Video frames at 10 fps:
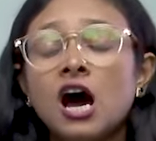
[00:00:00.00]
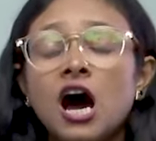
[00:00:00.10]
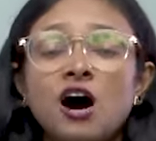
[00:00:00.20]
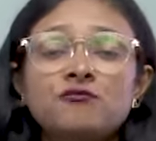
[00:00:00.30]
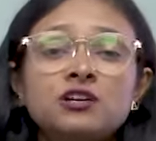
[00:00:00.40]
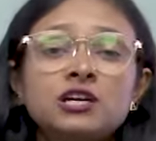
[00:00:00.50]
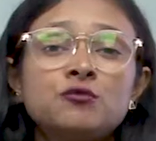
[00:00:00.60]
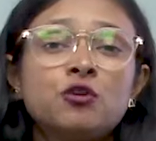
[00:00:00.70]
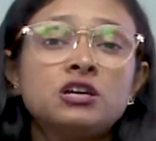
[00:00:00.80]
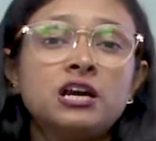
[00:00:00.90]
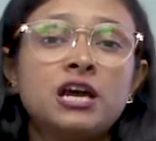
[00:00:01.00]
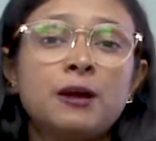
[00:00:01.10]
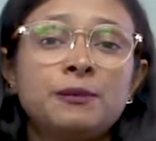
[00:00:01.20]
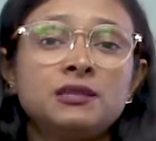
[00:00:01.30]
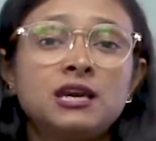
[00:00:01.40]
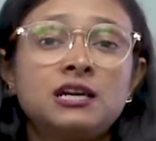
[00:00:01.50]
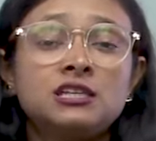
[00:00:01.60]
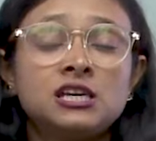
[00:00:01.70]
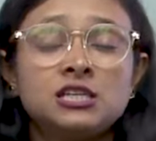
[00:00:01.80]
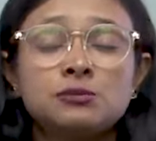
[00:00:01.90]
after that what had happened that
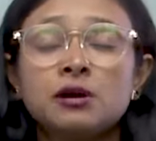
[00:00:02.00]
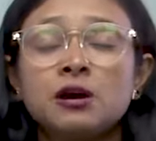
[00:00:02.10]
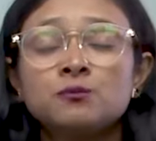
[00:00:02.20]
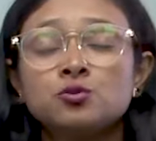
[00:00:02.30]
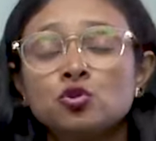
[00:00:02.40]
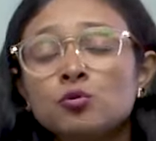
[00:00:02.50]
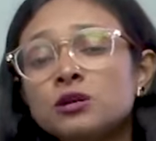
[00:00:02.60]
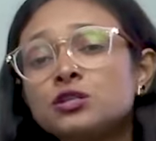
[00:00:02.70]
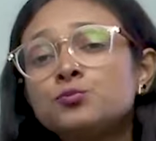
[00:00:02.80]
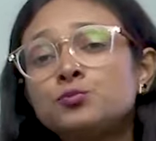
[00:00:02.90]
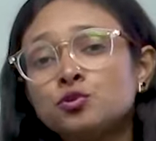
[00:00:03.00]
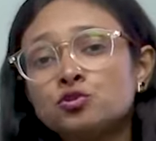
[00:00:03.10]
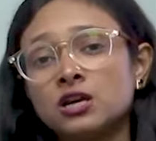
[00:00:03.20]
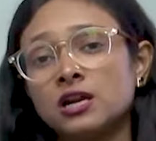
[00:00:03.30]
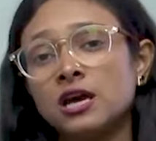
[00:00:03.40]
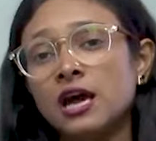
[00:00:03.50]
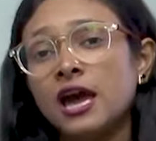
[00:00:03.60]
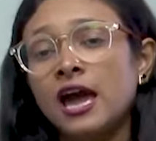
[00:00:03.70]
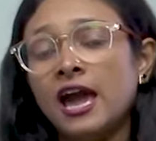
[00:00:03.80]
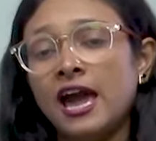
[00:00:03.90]
things become so much brutal,
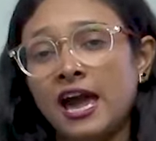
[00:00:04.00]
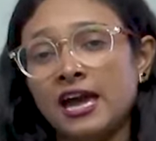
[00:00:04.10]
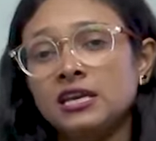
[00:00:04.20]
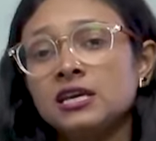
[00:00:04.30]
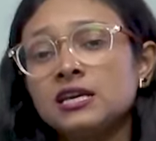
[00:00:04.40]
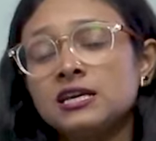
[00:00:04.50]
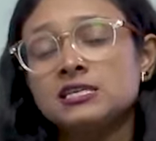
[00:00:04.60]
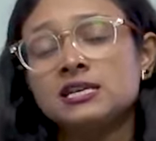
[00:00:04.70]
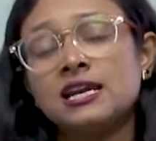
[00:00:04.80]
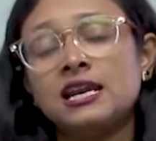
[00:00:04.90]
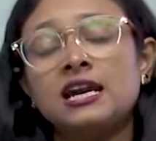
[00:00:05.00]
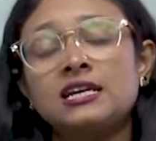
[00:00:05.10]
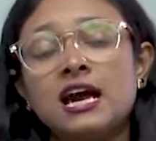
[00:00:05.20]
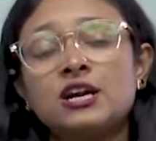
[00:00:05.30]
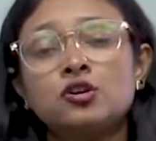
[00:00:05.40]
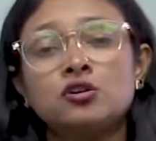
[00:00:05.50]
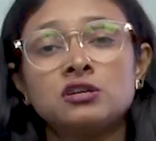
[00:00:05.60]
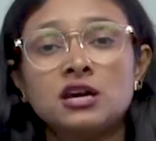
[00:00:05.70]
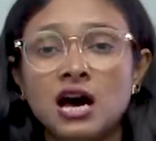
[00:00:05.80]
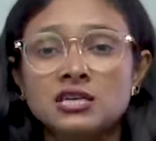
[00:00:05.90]
and Israel attacked
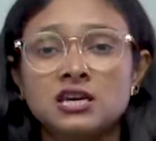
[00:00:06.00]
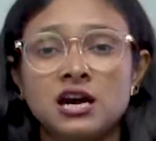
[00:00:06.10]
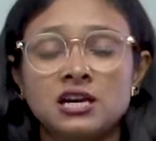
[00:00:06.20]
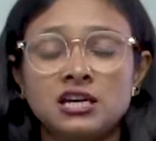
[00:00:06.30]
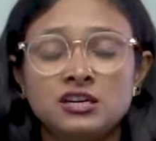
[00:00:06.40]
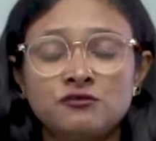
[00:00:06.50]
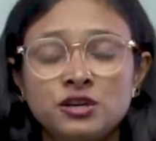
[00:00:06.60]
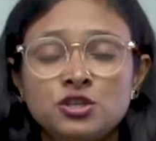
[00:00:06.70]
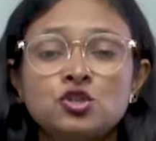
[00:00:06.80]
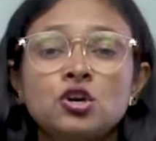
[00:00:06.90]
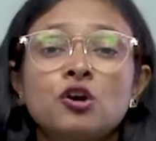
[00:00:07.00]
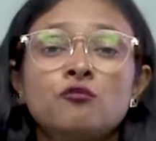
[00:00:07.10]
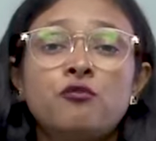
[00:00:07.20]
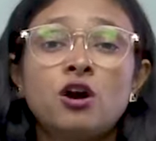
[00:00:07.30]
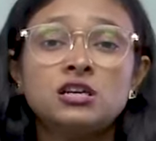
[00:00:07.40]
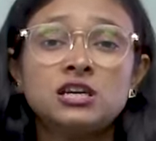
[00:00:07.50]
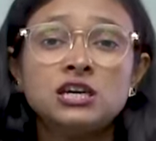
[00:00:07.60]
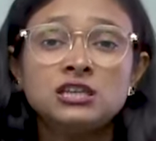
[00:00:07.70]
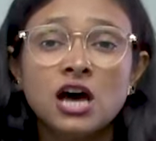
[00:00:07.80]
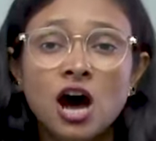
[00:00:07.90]
on Gaza, in which
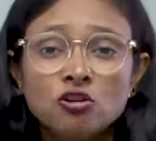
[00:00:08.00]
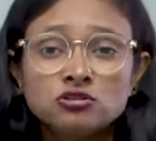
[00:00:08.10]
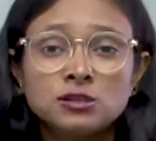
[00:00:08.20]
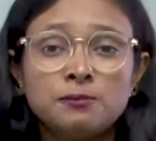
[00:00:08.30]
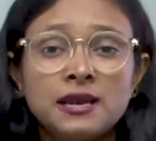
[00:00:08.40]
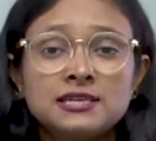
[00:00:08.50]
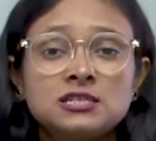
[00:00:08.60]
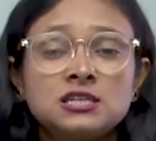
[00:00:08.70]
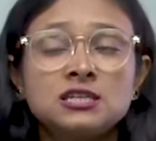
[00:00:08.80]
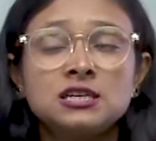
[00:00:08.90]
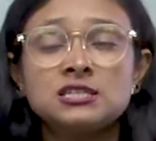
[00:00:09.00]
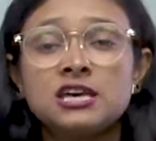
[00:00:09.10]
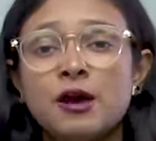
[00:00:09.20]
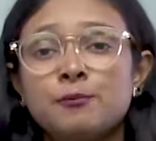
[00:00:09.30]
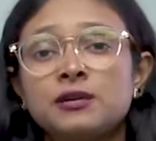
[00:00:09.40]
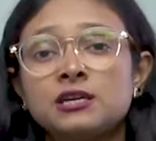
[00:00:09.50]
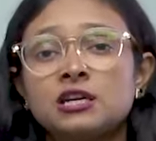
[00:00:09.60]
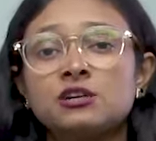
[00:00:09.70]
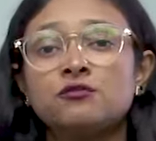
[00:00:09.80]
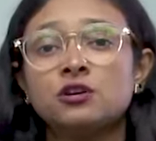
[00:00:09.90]
40,000 Palestinians have been
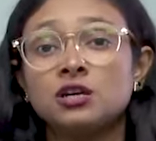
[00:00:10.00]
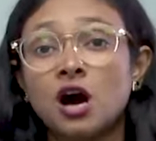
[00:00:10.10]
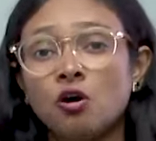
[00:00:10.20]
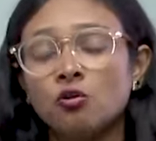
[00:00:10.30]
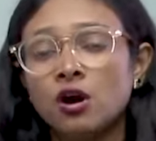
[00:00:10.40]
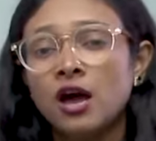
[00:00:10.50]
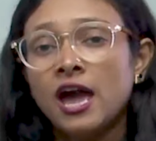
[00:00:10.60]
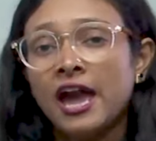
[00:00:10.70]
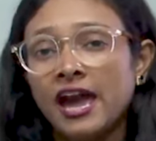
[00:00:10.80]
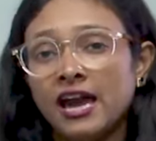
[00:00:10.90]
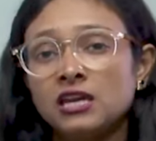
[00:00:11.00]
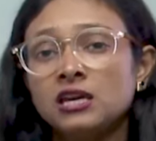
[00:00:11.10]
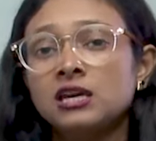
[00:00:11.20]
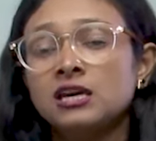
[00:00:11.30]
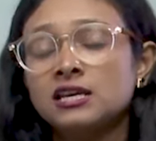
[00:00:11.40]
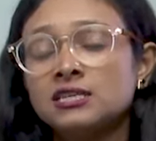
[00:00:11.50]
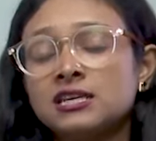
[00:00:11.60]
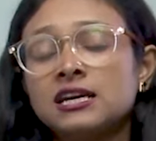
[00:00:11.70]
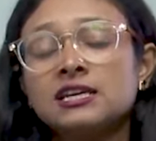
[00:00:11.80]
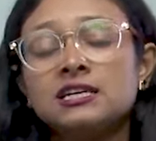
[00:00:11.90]
killed for now, and
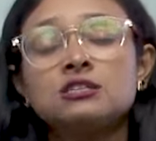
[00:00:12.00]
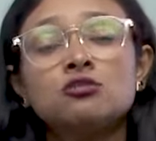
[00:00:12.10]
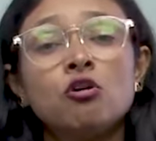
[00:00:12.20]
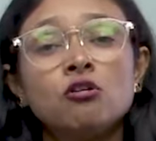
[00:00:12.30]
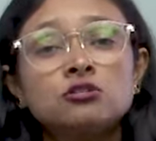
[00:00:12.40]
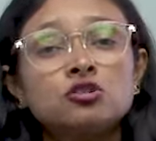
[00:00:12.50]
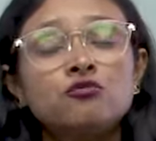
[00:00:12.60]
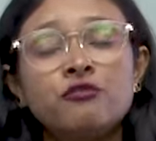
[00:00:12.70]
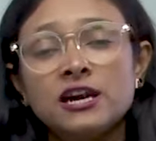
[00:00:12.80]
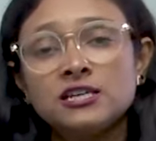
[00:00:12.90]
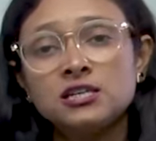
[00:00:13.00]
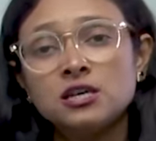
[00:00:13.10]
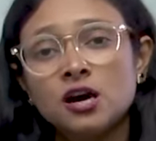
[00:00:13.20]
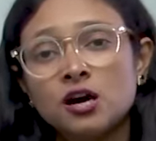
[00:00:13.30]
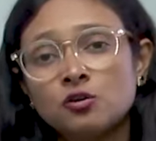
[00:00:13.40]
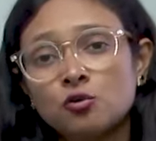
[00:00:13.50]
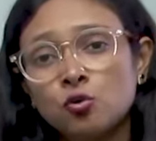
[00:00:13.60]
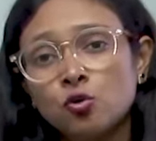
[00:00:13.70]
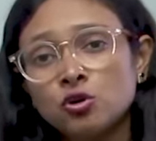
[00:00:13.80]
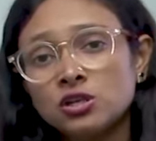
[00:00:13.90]
Israel is also fighting a
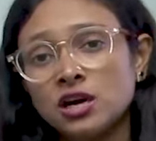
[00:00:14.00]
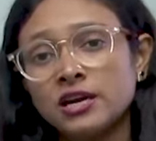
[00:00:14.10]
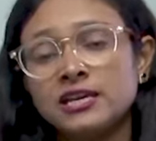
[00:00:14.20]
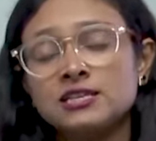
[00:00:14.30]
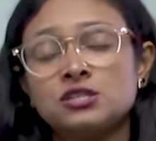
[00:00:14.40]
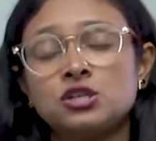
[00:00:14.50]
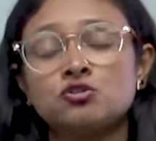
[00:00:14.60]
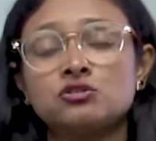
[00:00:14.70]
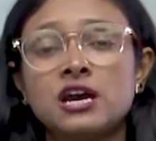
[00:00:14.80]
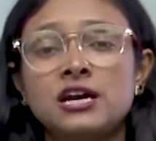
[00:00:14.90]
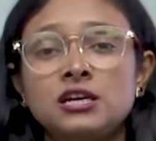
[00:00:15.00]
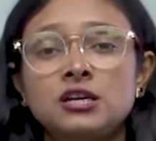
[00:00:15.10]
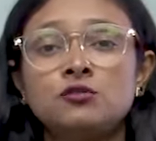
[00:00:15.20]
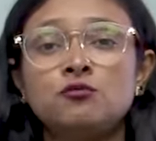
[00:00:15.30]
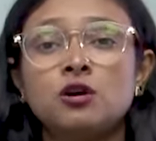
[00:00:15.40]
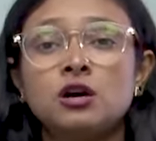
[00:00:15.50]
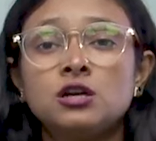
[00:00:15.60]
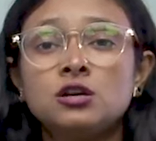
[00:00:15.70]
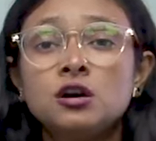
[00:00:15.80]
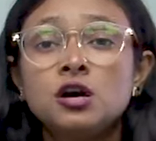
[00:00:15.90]
court against genocide in
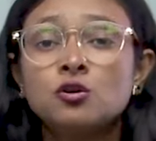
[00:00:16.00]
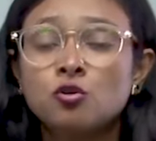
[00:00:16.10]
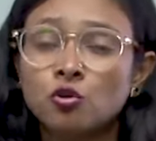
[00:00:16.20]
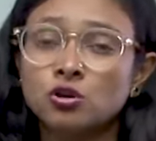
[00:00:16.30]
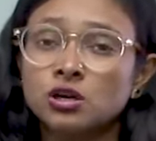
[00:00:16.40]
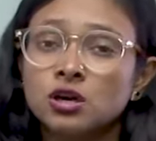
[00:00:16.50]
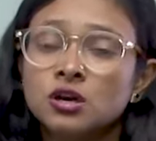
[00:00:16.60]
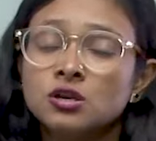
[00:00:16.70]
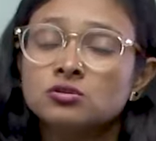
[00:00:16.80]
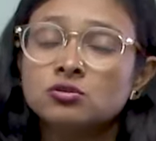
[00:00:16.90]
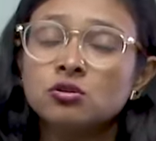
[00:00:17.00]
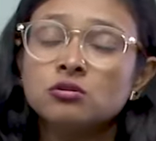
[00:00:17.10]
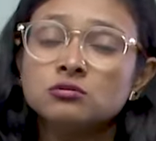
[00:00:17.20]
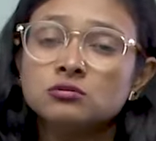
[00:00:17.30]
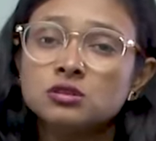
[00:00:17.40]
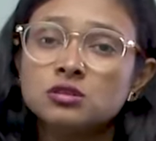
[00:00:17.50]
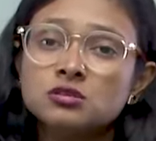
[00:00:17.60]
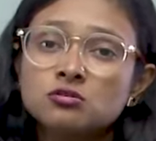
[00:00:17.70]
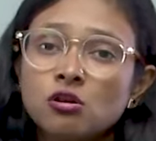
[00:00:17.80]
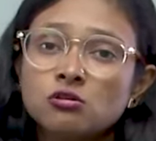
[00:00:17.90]
world court. So this
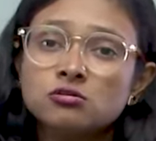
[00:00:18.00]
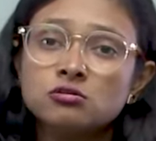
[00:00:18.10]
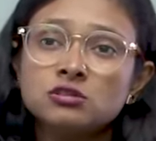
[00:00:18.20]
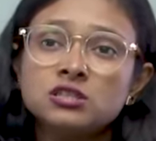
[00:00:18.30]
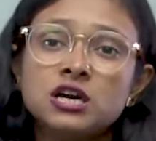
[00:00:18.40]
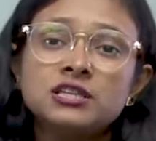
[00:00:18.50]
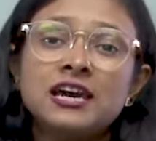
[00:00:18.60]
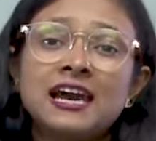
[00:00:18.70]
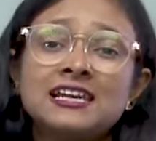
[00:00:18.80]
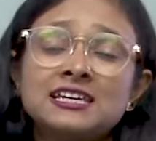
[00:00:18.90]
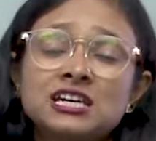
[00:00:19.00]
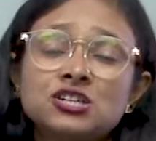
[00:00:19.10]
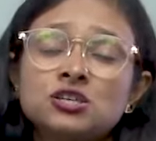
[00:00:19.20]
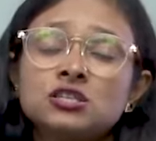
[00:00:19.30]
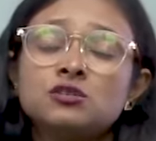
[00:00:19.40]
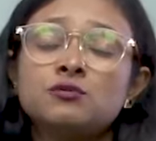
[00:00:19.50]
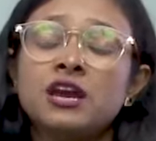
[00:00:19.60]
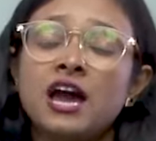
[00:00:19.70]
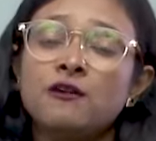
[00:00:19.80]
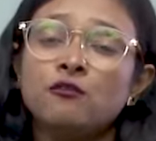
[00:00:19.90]
is also, these are the allegations we
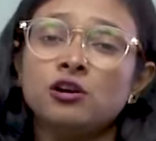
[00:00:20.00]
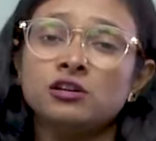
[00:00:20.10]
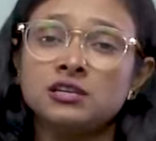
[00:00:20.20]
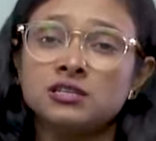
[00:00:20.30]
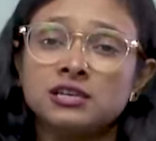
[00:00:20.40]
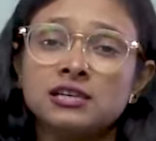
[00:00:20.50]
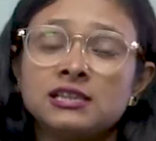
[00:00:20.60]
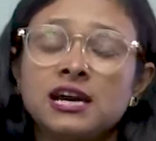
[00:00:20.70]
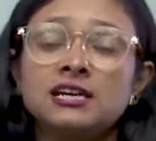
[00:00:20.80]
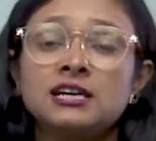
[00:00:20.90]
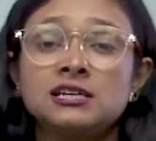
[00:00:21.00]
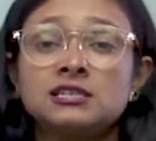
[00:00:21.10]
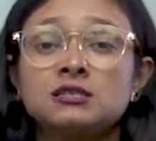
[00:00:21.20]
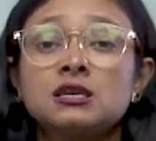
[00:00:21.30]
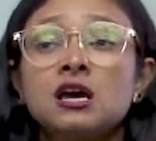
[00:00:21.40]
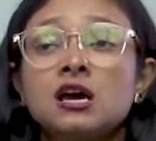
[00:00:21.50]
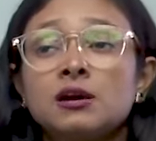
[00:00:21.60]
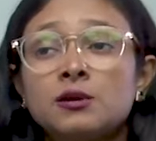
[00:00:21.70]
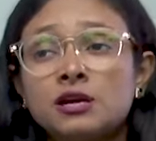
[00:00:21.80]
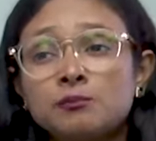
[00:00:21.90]
have on Israel that it is
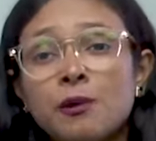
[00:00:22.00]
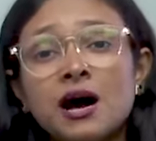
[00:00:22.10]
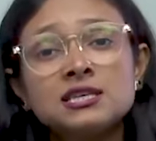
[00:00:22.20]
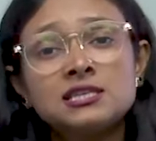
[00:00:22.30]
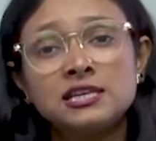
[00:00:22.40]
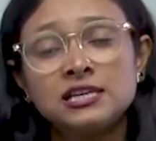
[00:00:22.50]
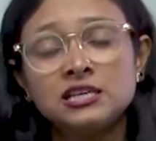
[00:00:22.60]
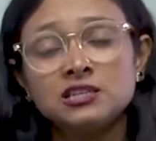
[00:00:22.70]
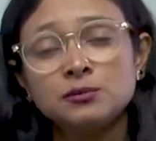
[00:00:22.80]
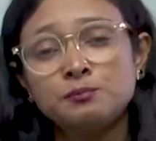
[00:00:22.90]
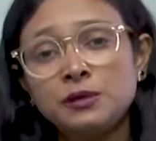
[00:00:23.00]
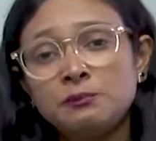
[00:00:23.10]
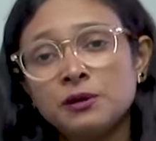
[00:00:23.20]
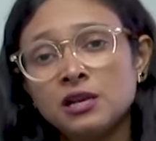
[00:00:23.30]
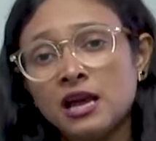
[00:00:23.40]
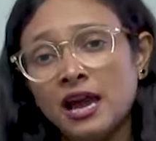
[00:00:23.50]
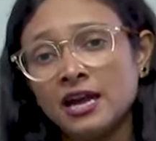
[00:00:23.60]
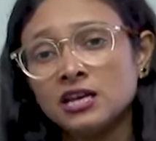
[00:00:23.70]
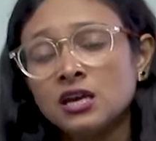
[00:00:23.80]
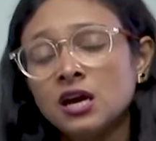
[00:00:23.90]
mass killing the people
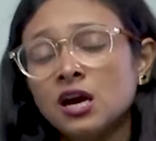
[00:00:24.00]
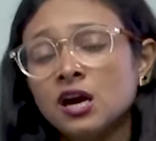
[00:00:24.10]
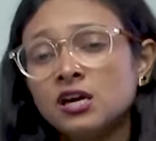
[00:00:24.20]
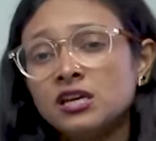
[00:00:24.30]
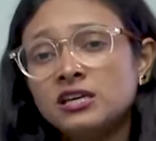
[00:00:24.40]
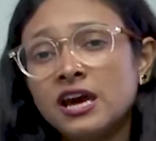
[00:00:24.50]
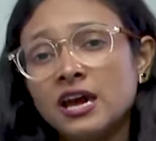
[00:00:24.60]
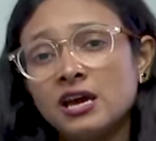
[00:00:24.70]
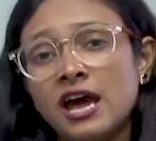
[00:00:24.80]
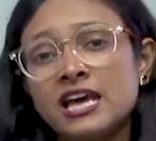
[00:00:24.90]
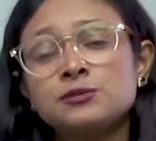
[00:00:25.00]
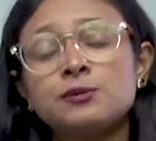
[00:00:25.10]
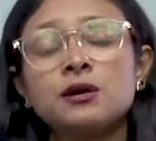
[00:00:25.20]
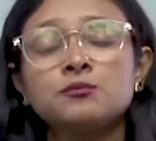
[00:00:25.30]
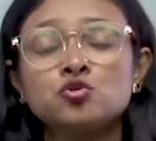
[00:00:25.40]
and it has become